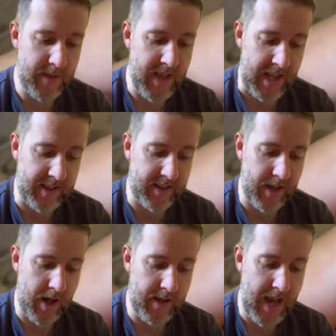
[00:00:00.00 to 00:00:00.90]
This
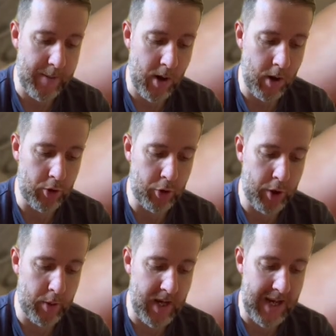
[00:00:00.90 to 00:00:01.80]
Neymar
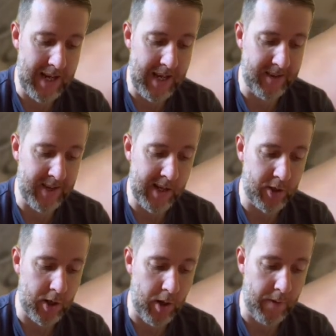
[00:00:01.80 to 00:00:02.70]
Junior Elite
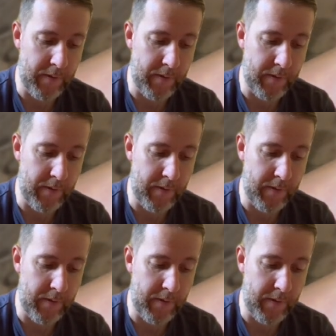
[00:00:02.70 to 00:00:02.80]
Signature card,